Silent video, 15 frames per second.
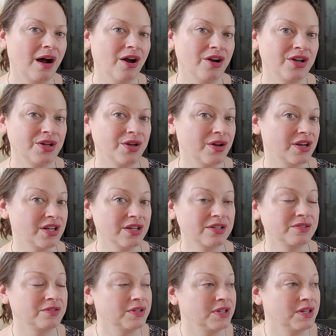Are you
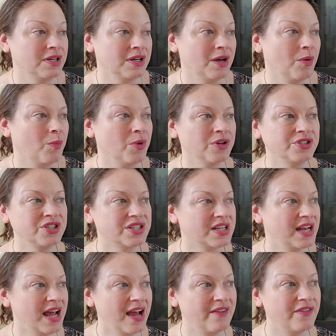gonna? We're just
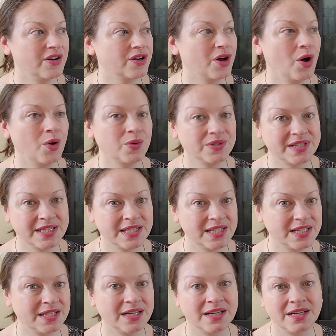gonna have a
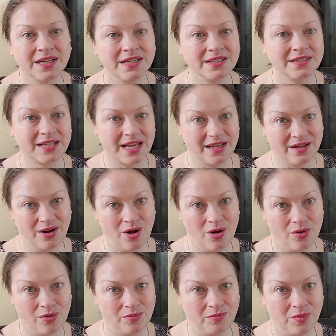cozy day at
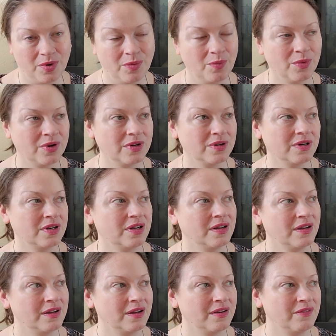home. We're
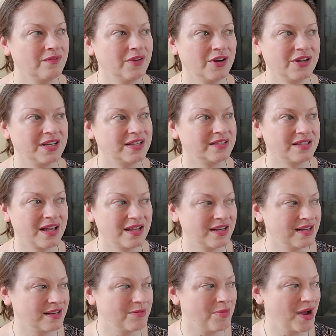very
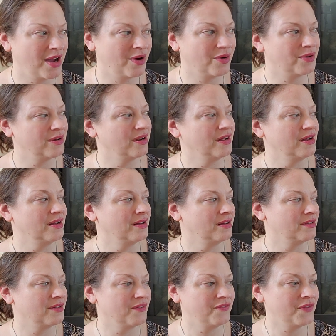excited about
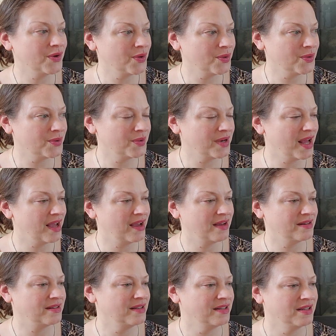the food
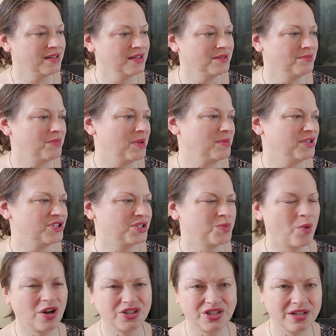and maybe just
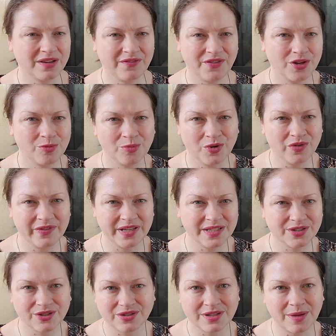watching a few
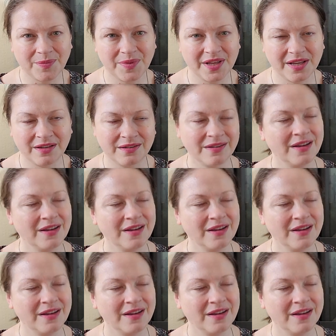movies or something.